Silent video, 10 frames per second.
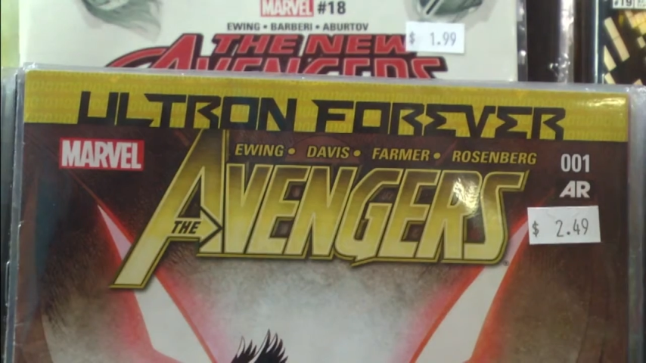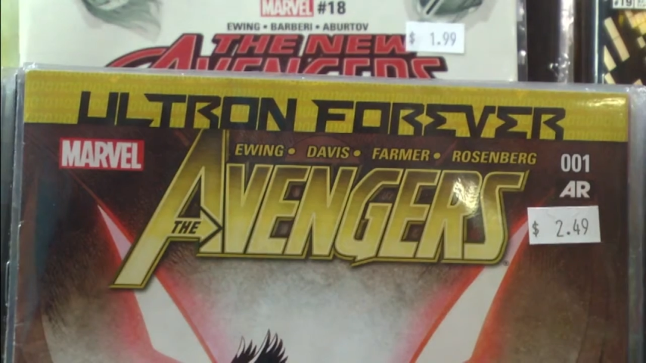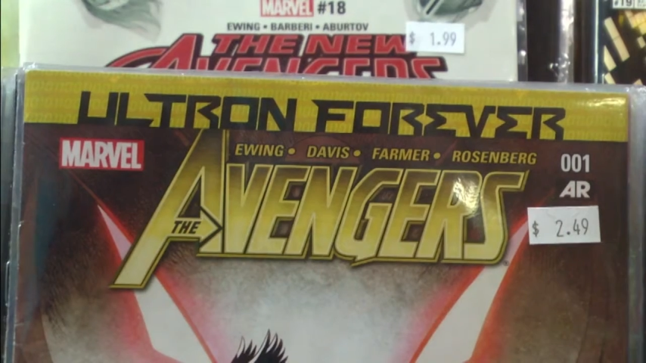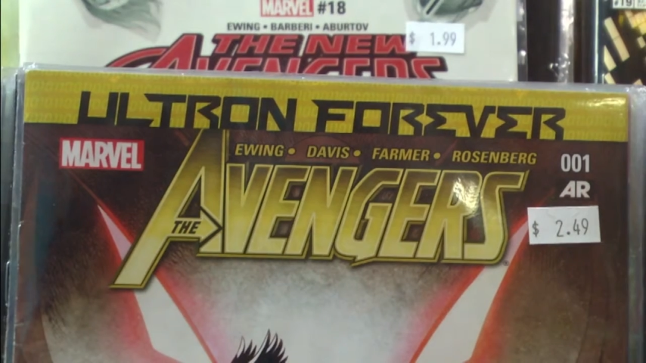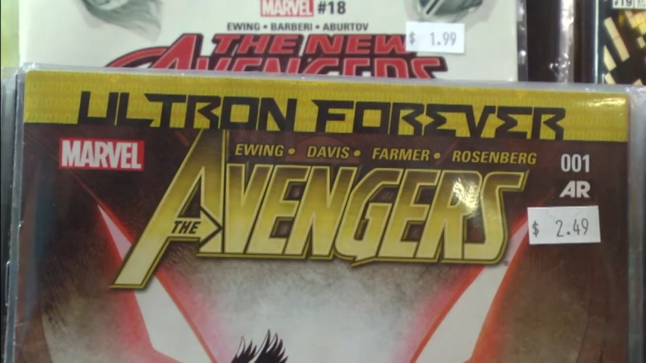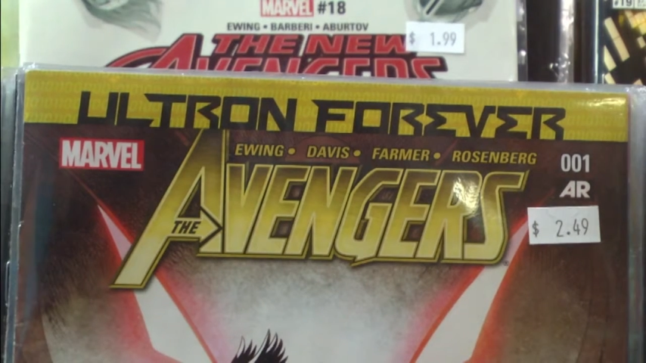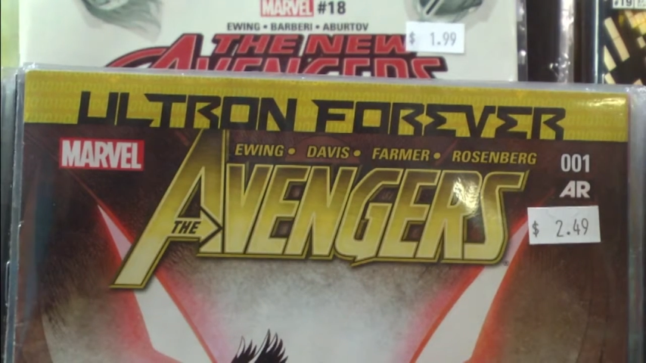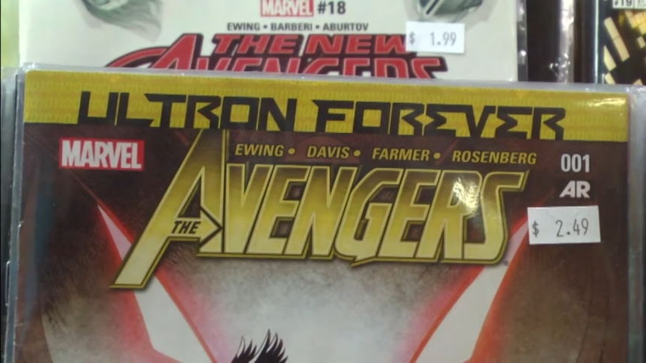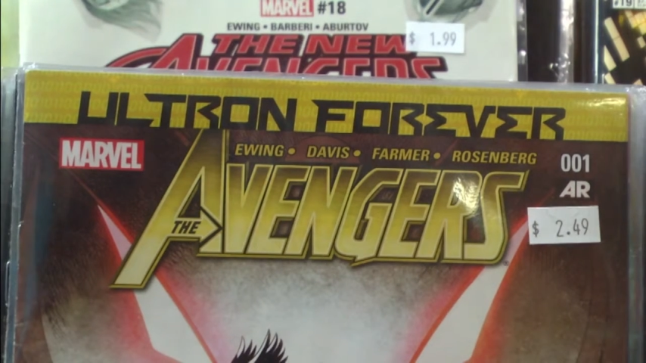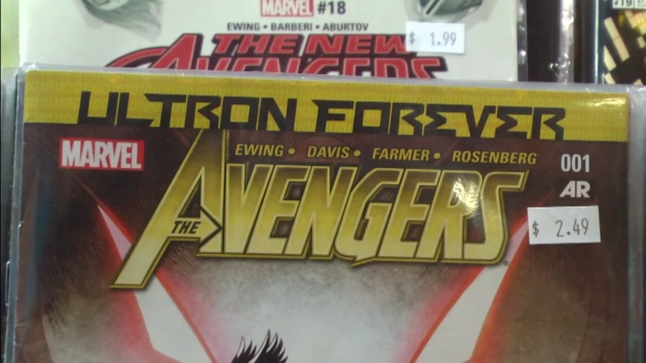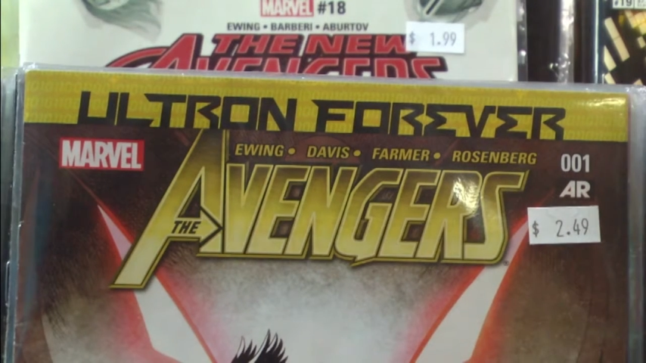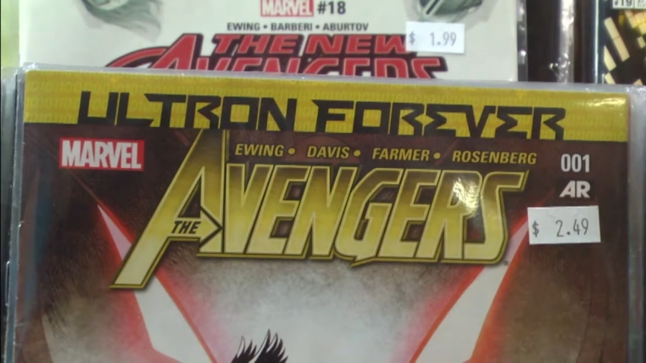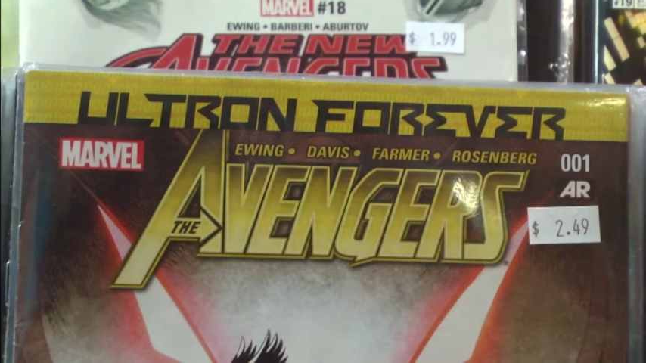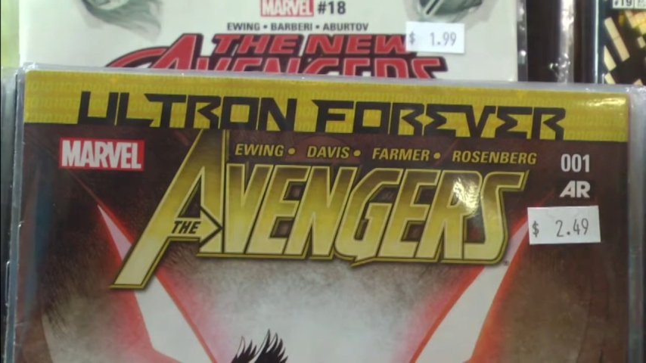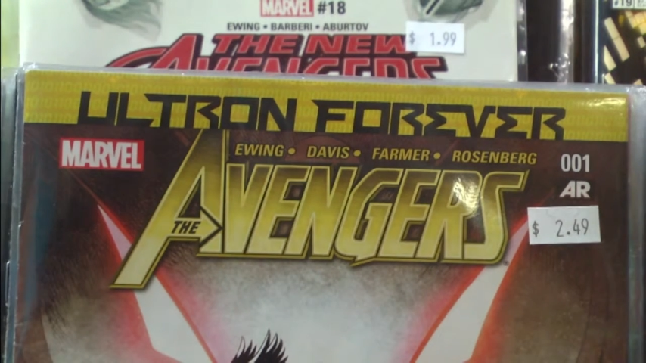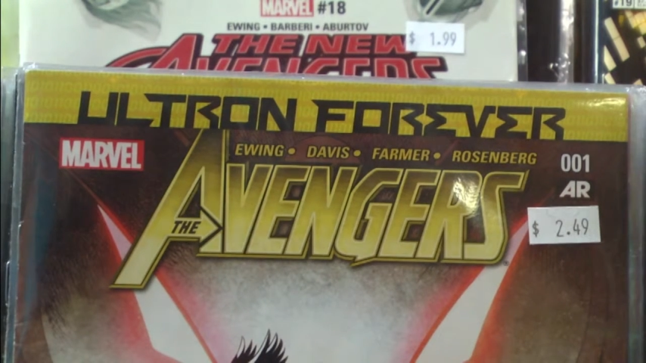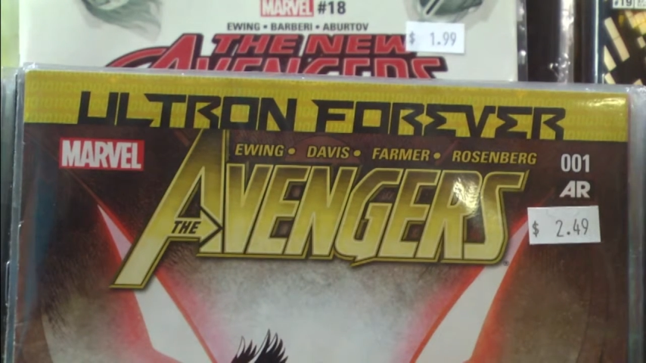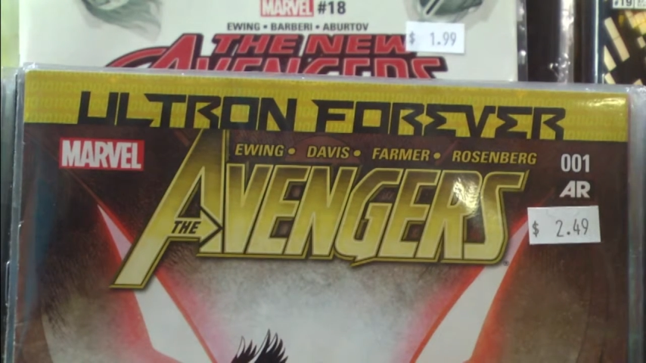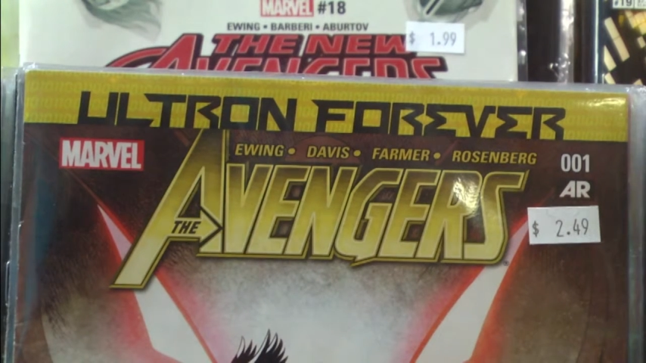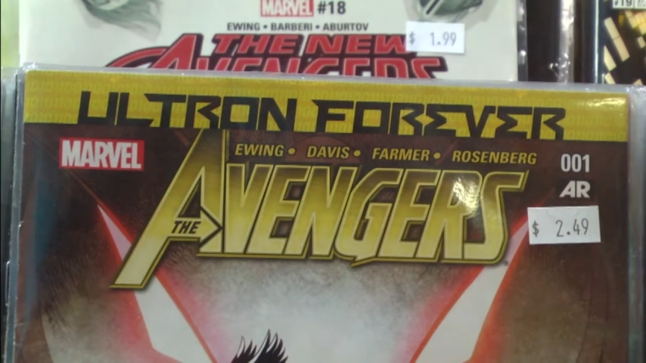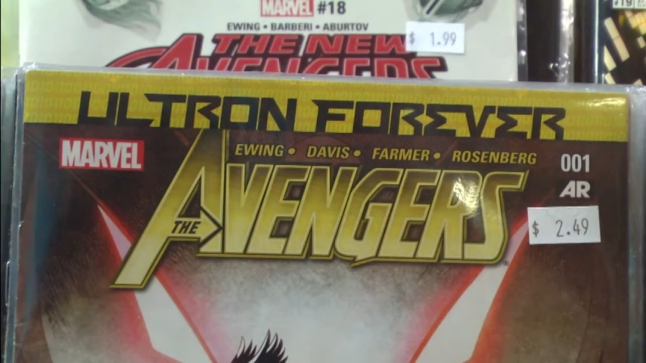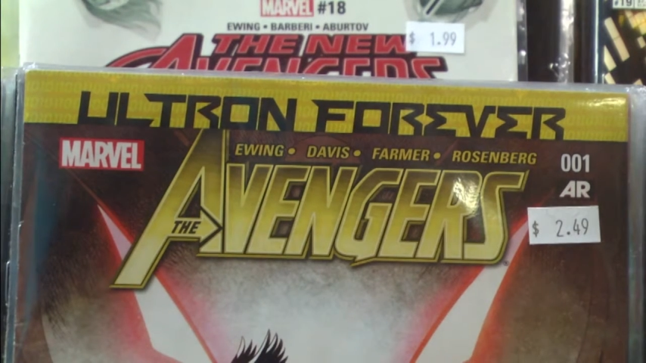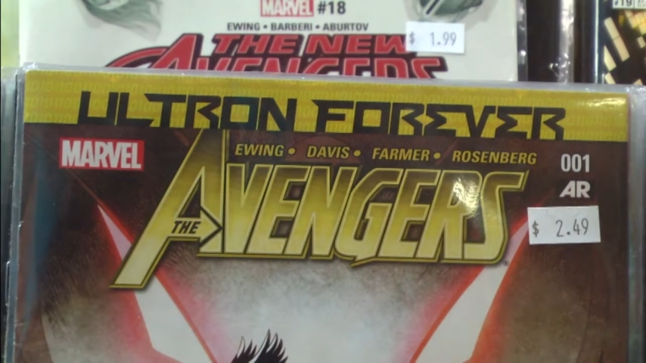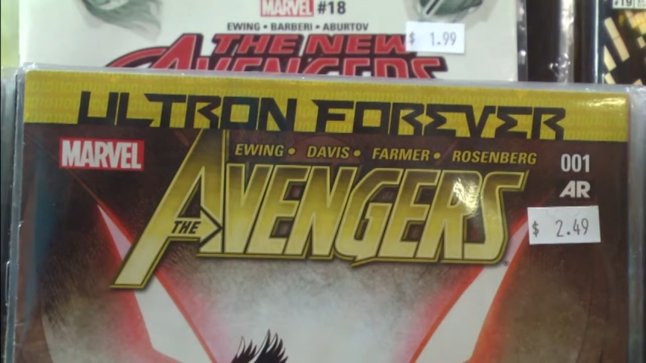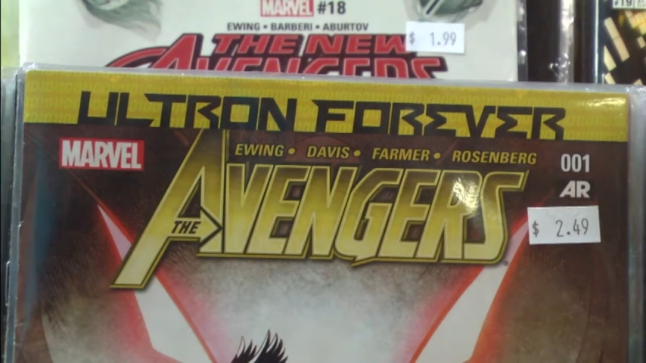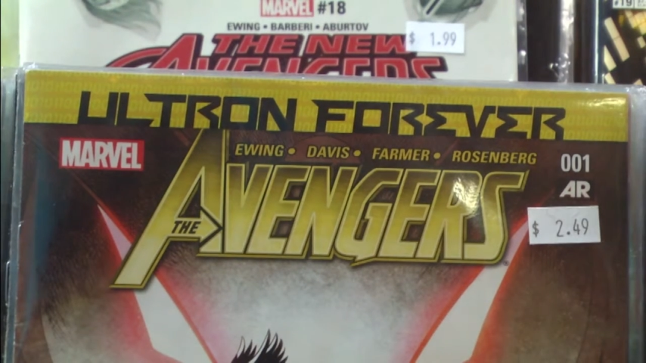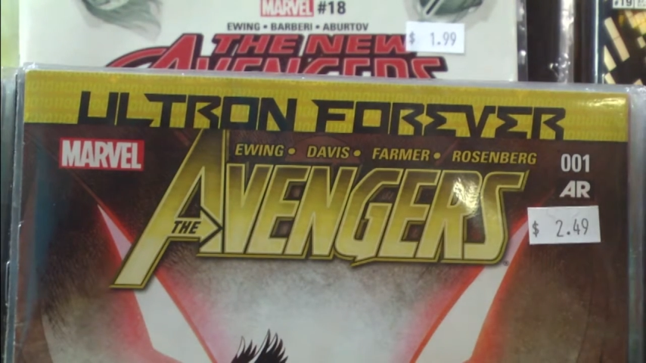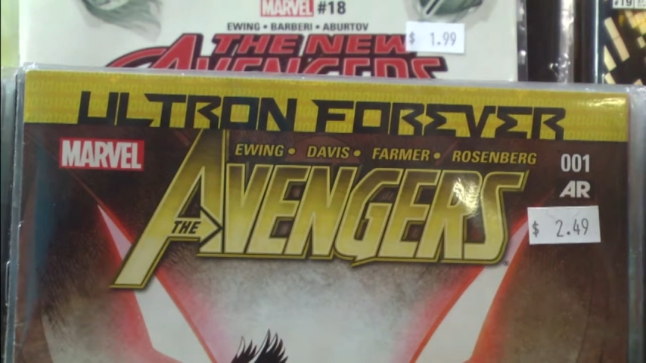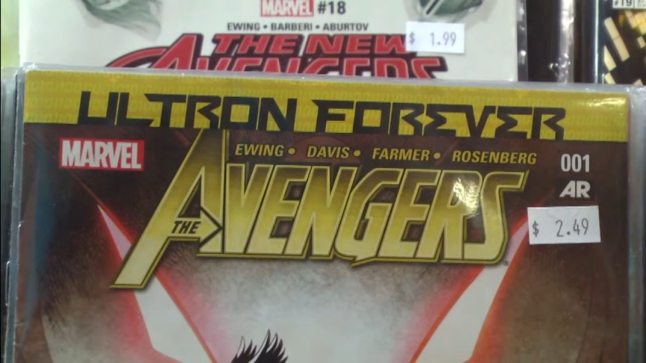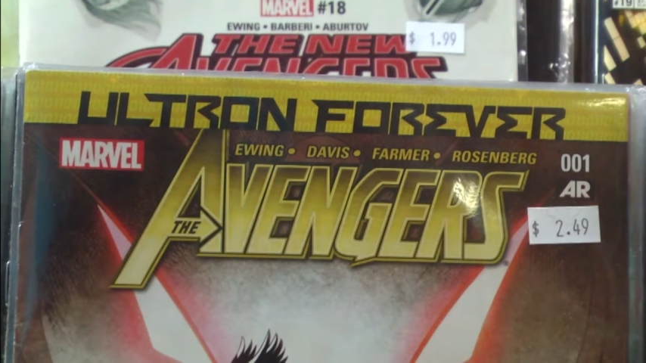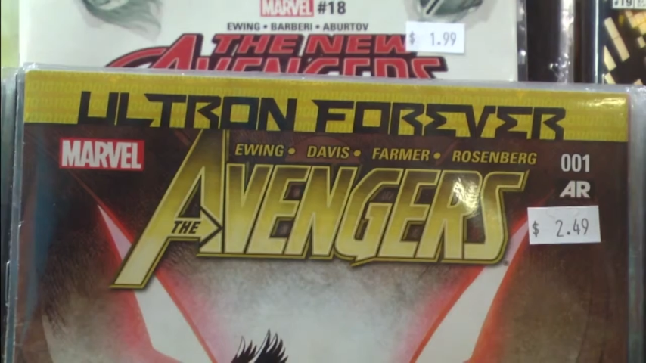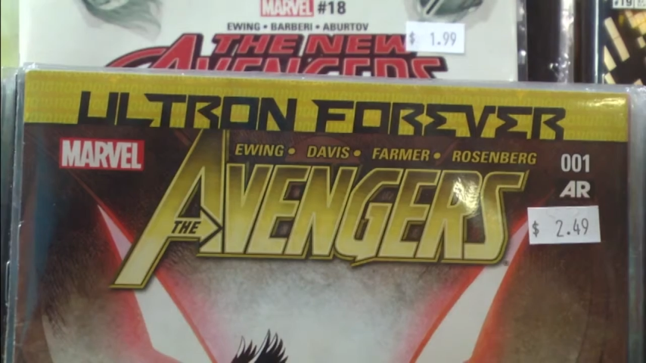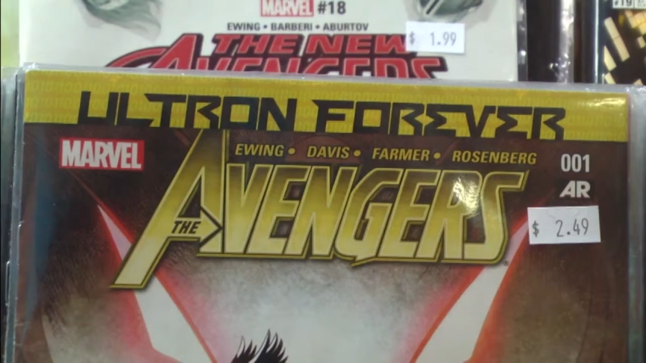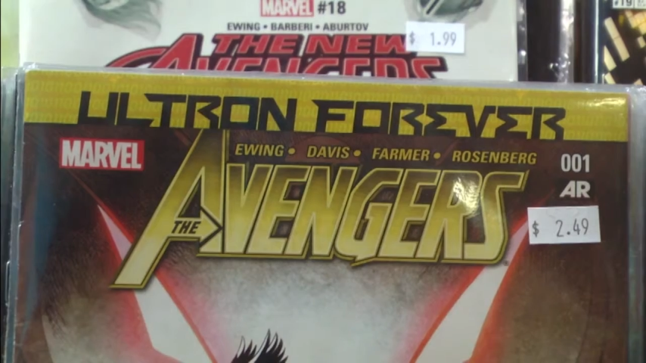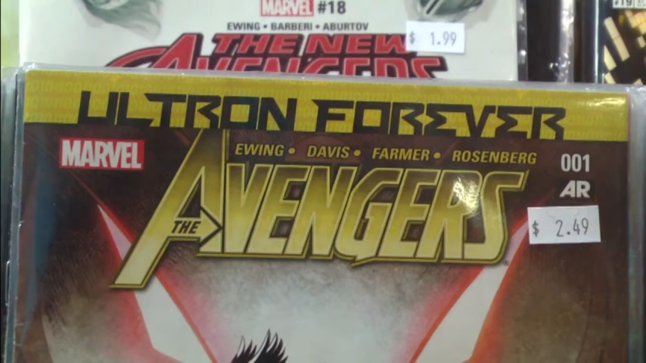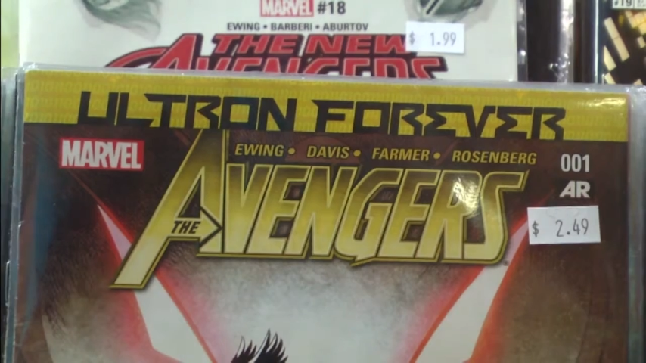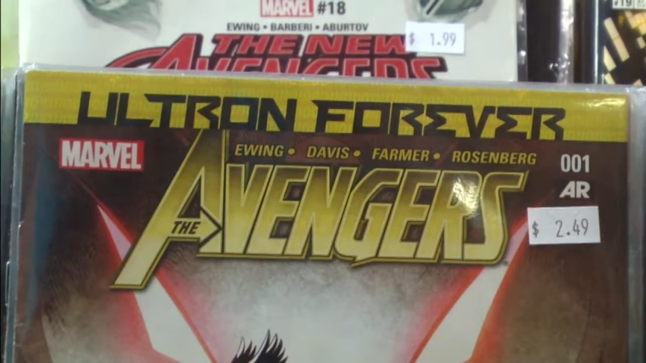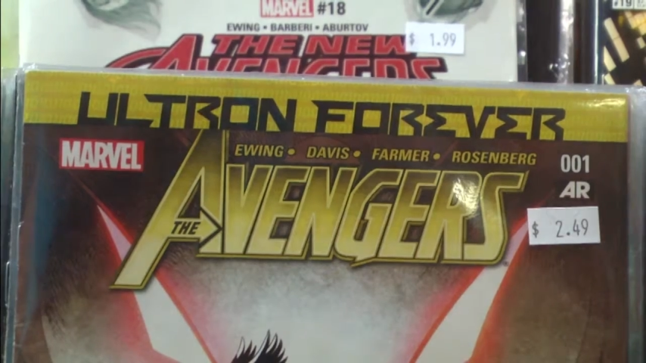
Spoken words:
[unreadable: no face in view]